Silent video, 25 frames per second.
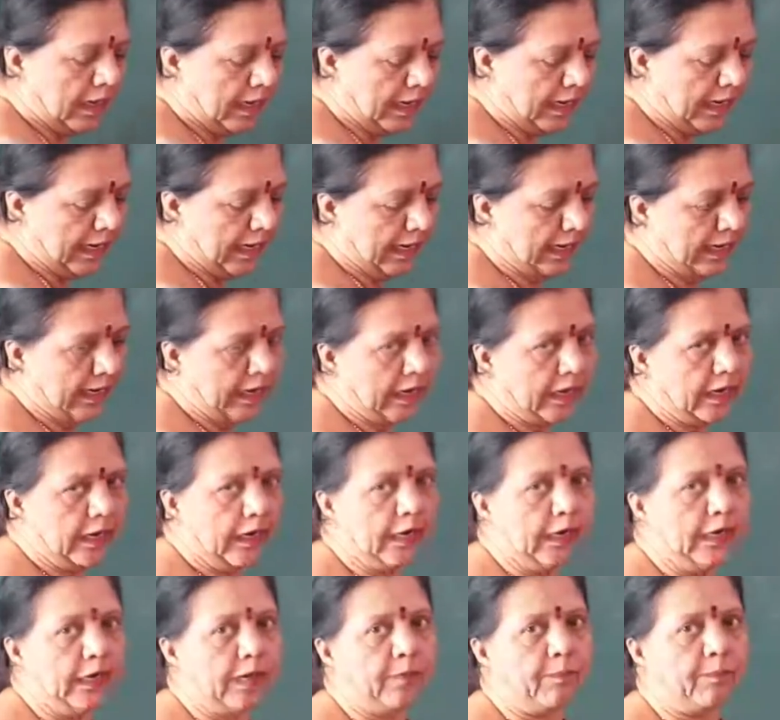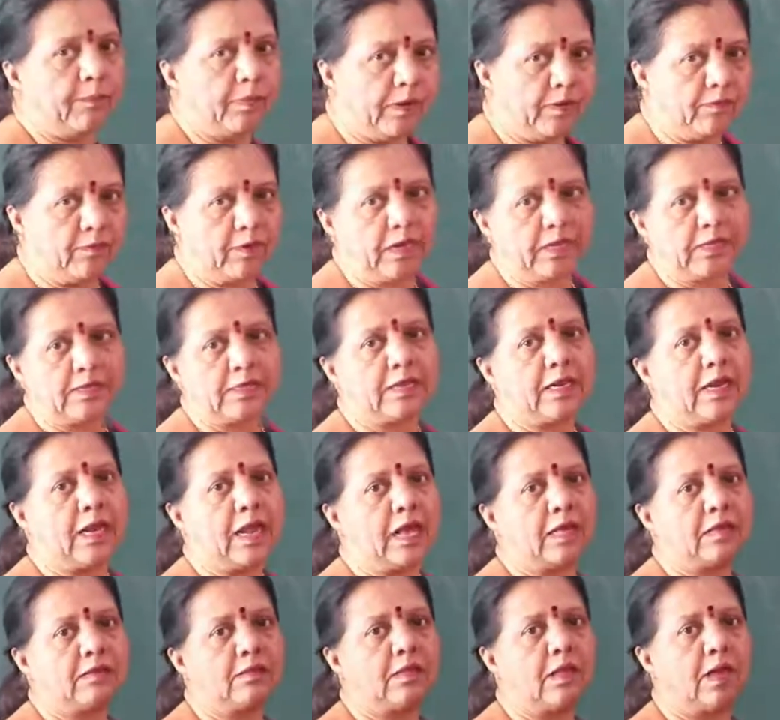Linear. In previous
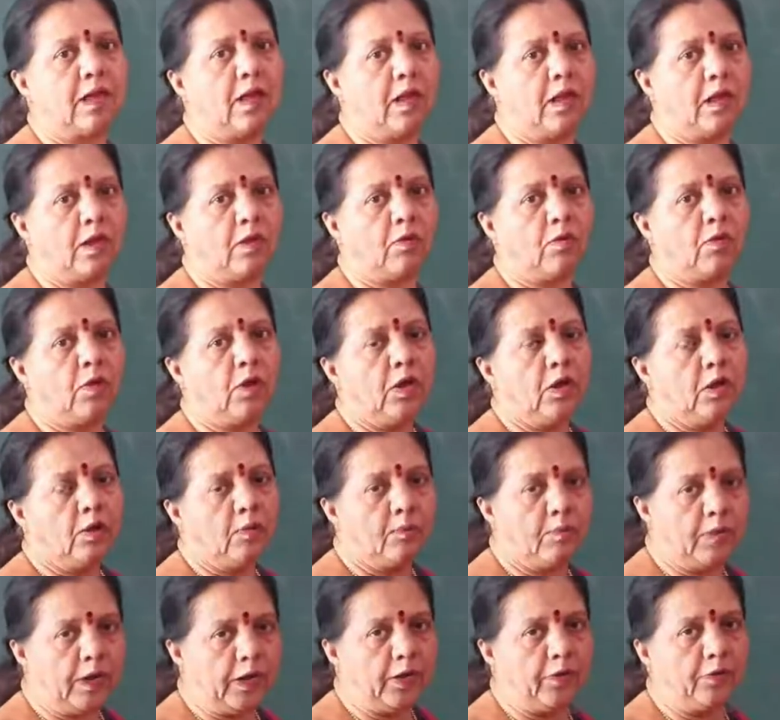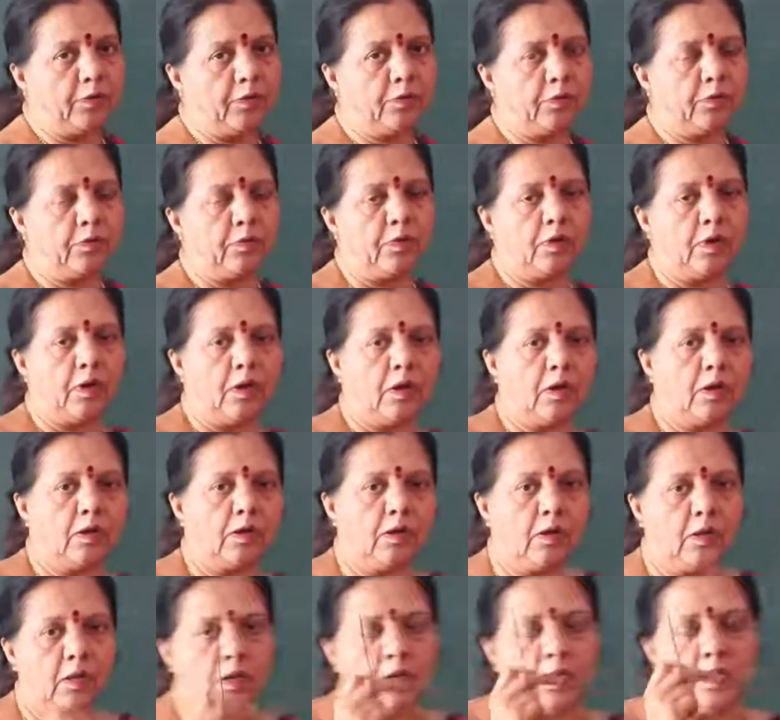class I have made you to learn
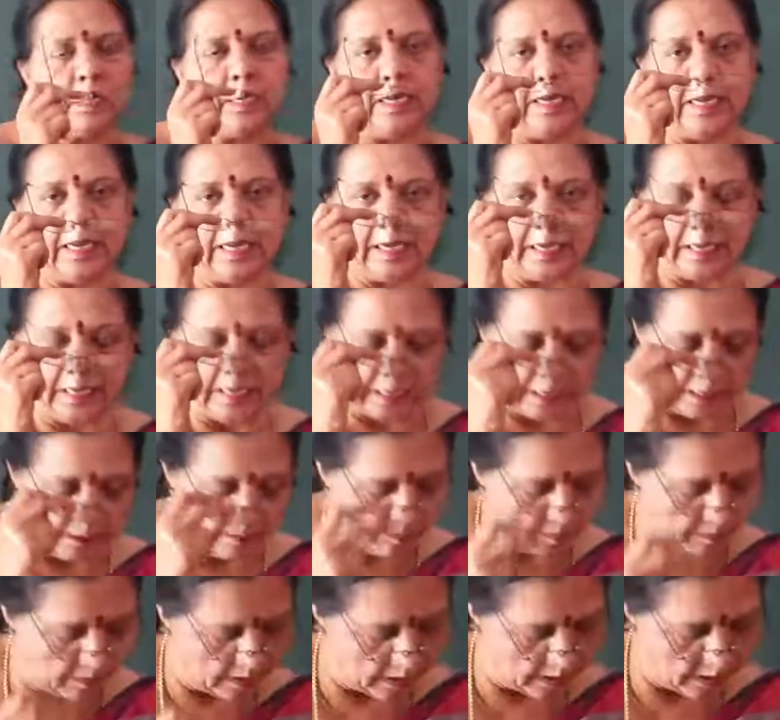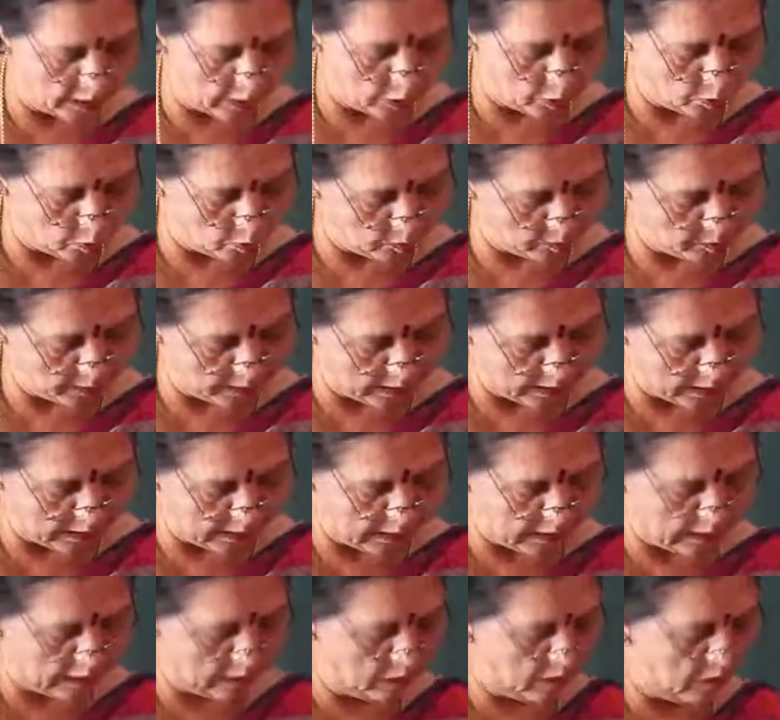linear
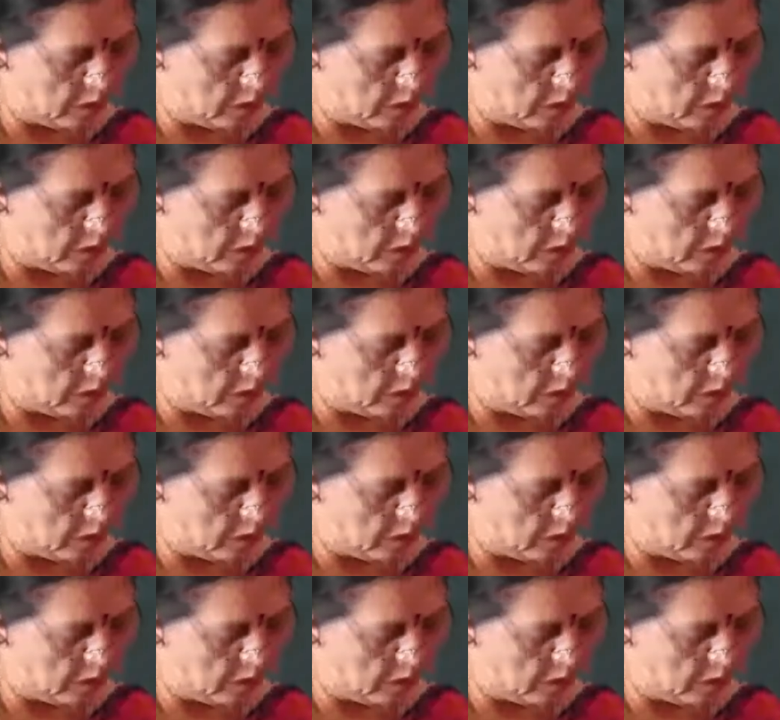polynomial.